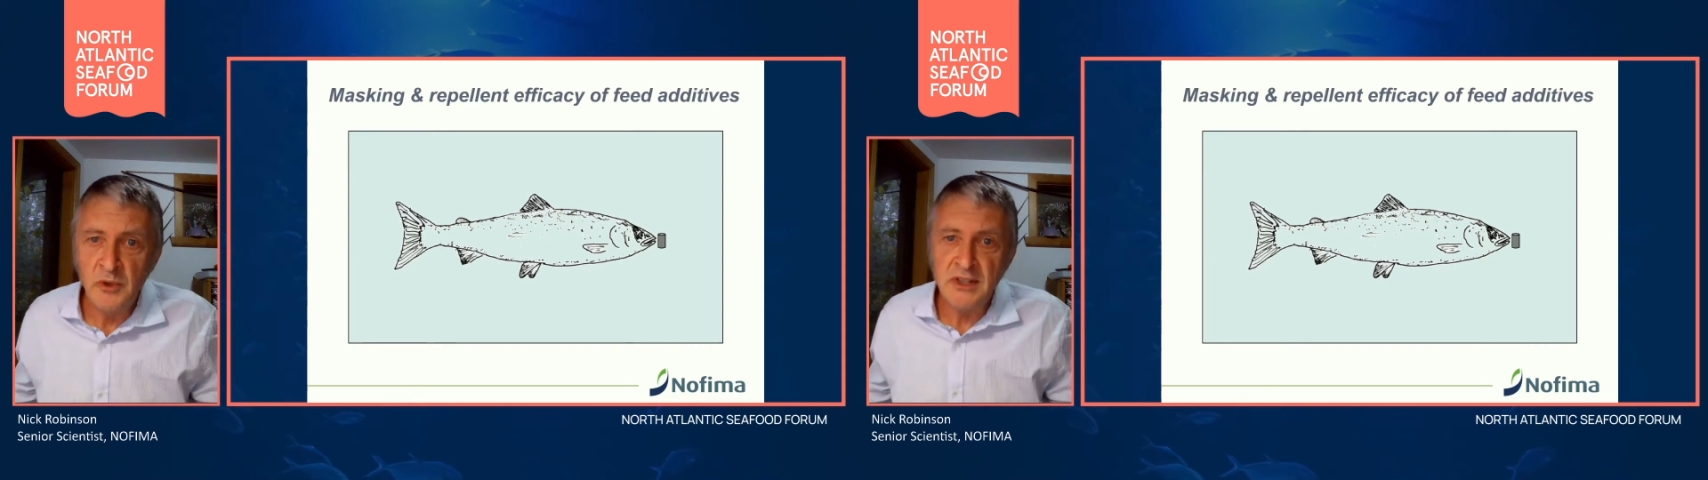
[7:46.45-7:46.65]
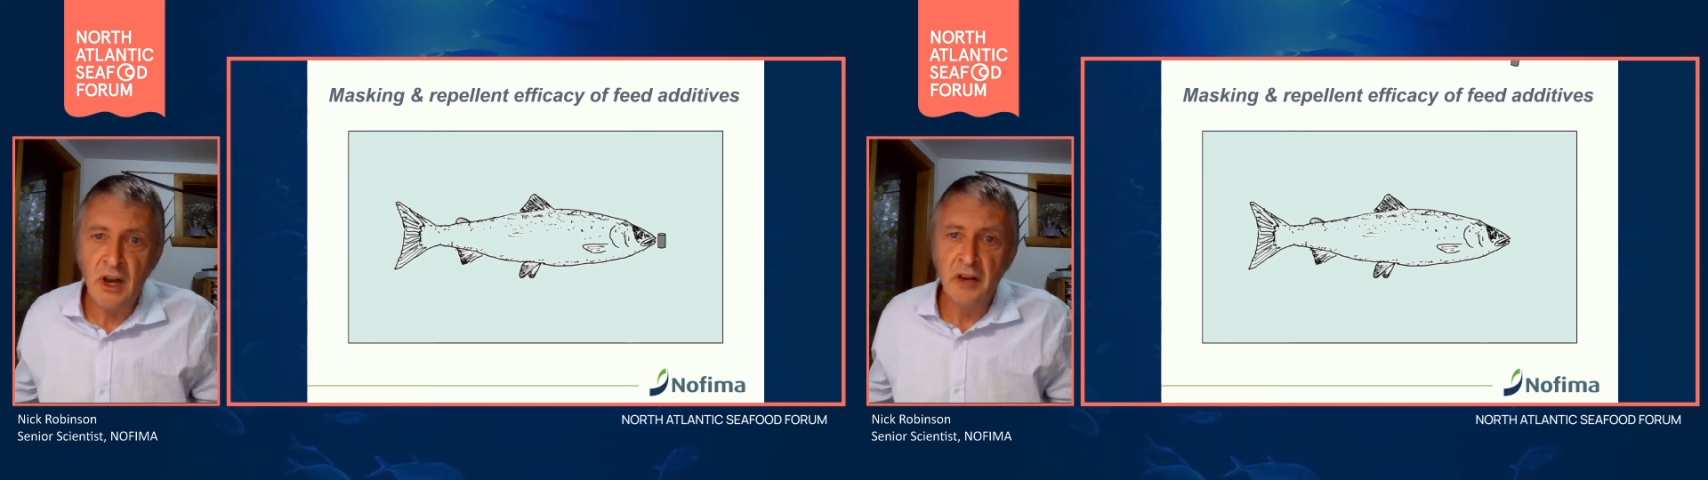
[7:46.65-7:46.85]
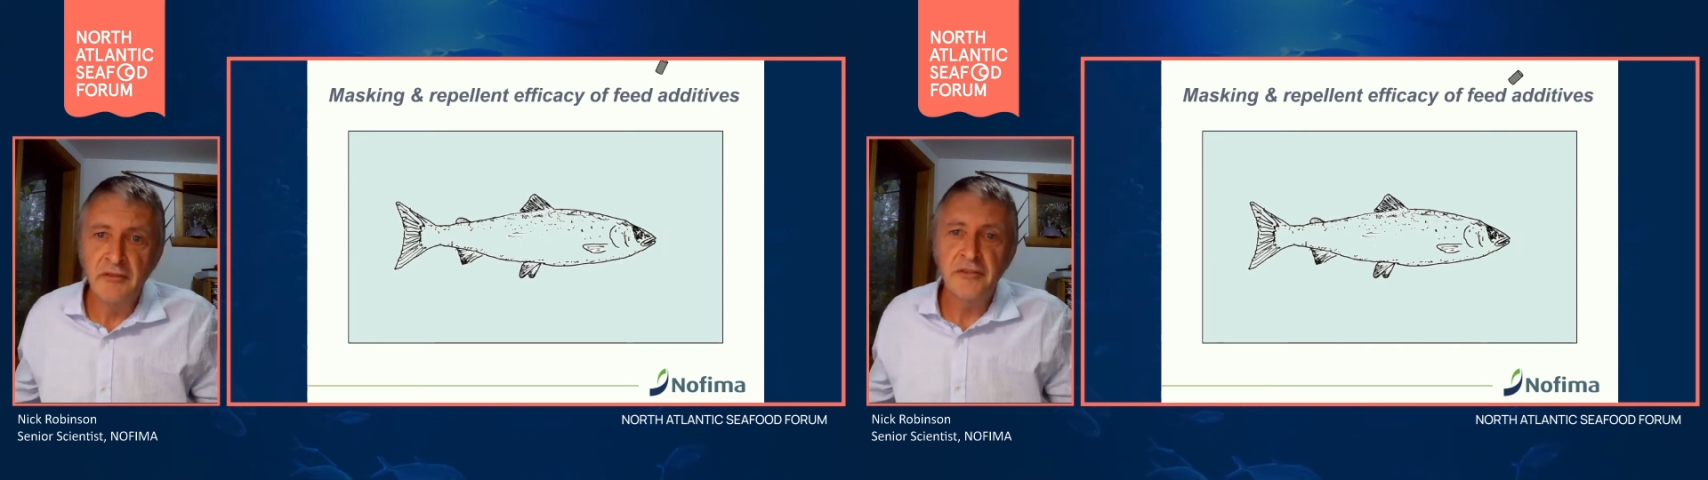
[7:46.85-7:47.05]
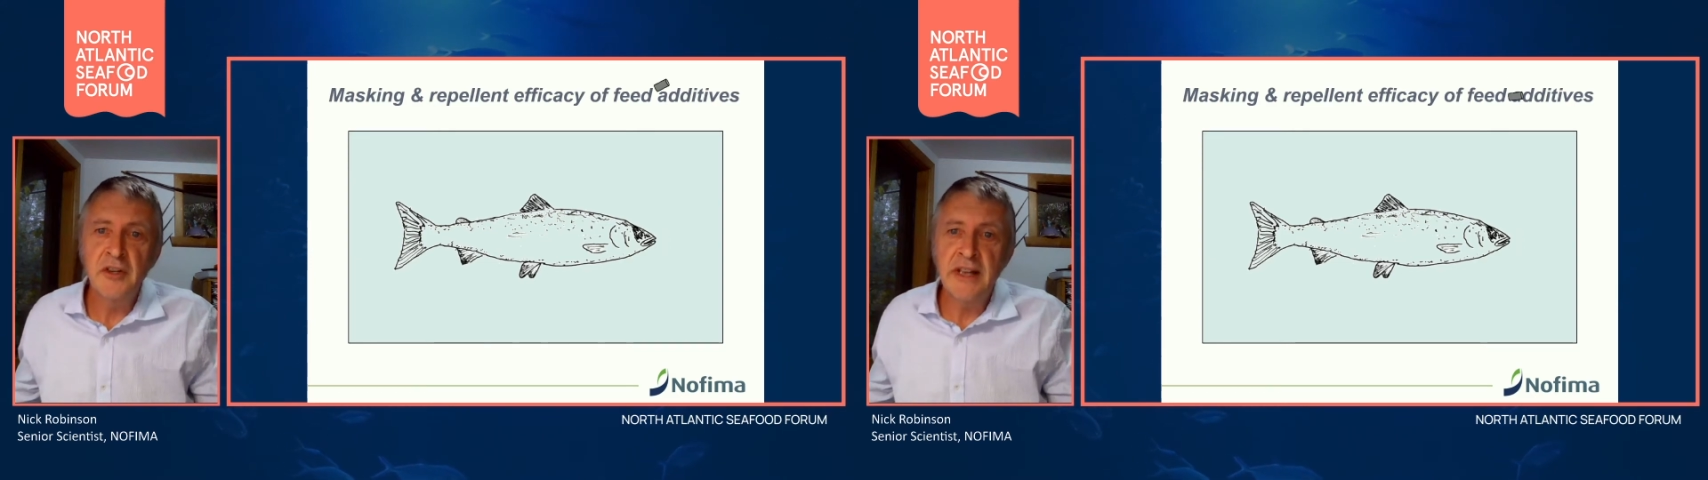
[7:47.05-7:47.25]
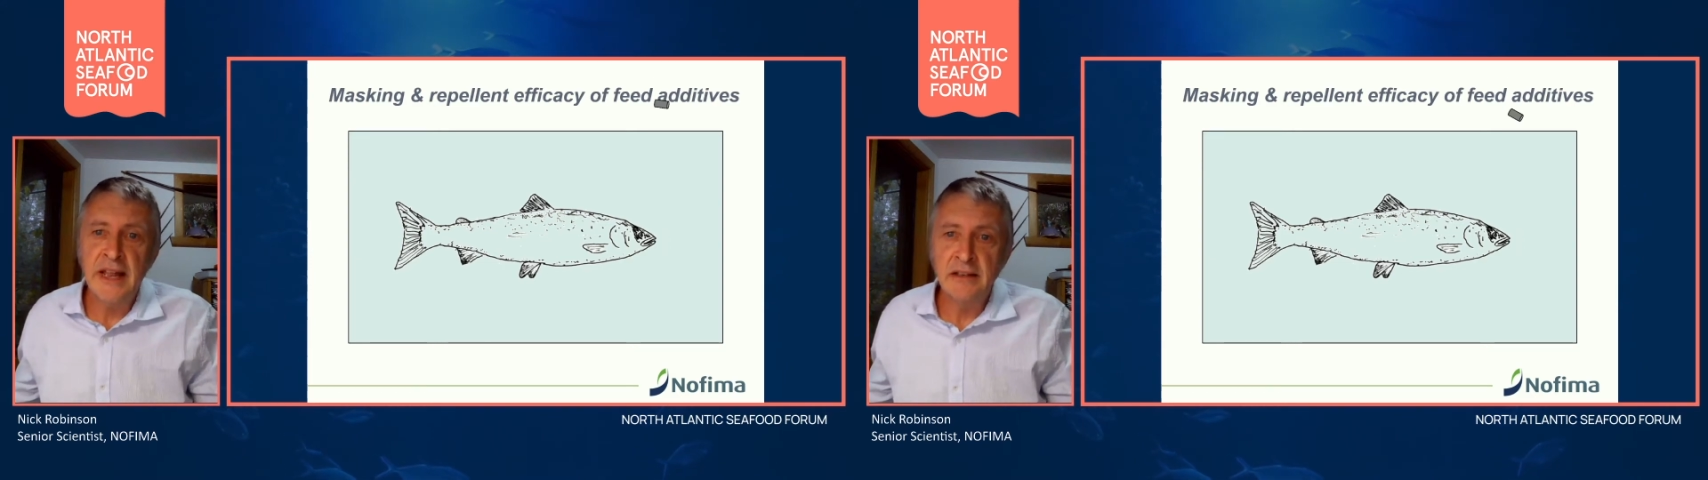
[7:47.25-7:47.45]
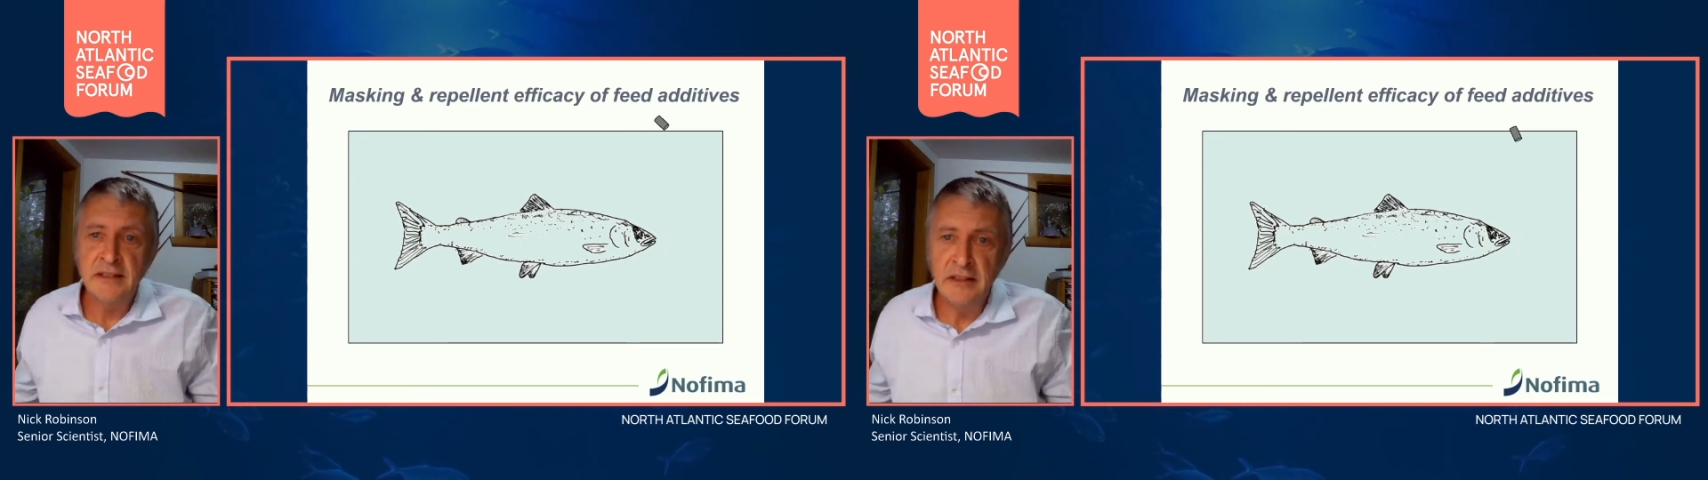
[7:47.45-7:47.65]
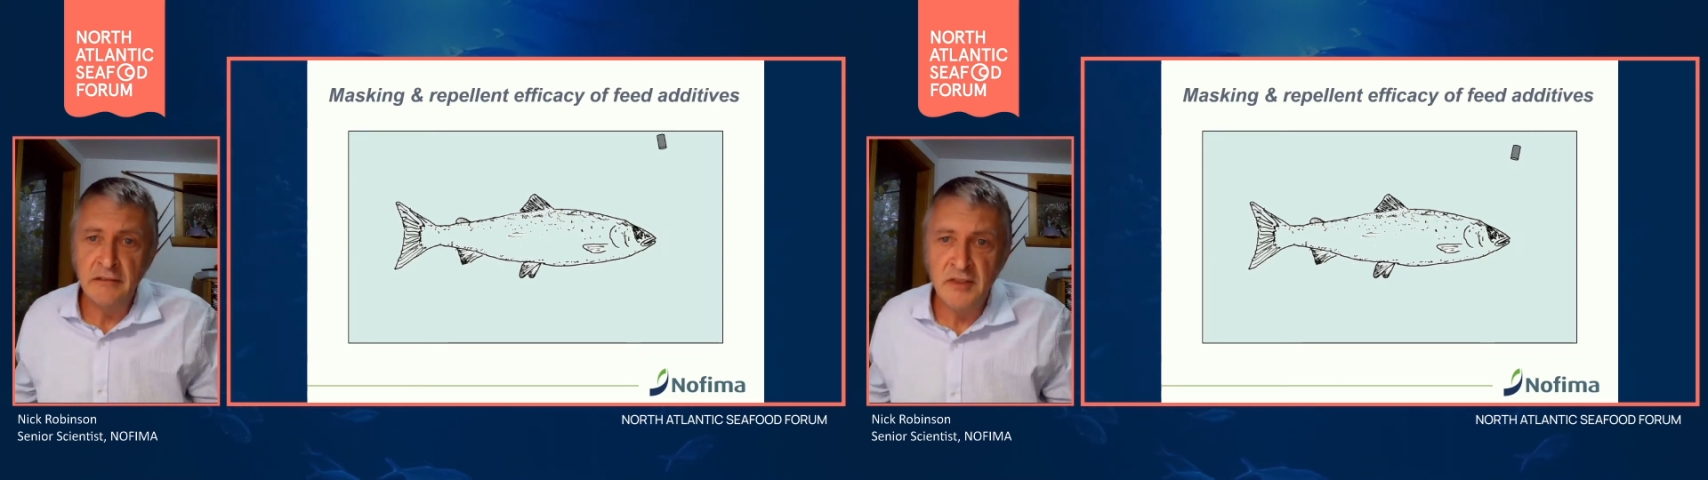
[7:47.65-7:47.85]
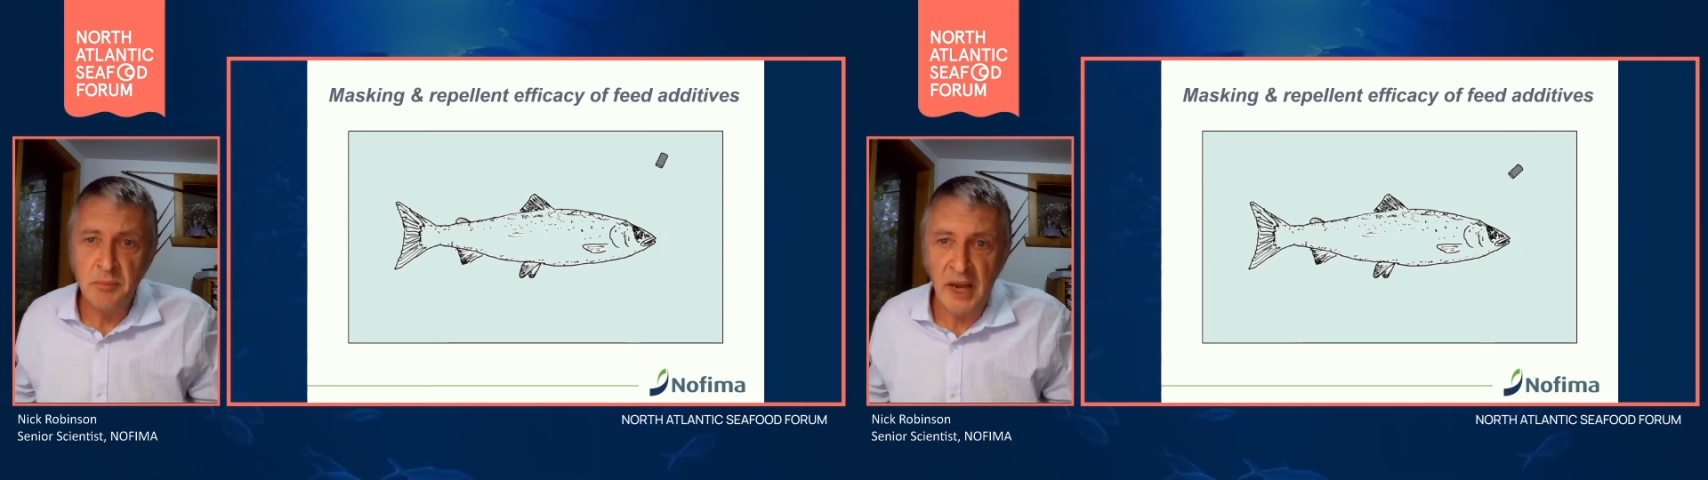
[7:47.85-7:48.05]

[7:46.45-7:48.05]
design feed additives